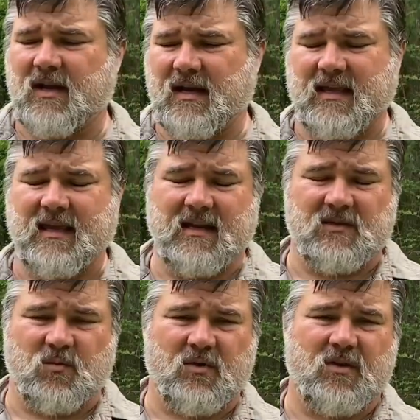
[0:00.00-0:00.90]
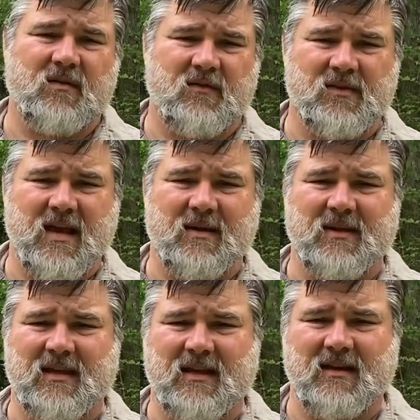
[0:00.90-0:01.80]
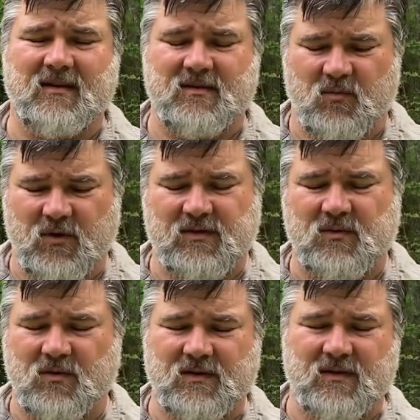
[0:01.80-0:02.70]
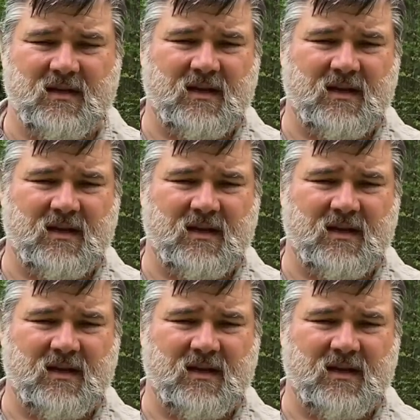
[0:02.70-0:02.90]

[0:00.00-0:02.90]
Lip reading: And again, it's worthy of your time to get into some resources.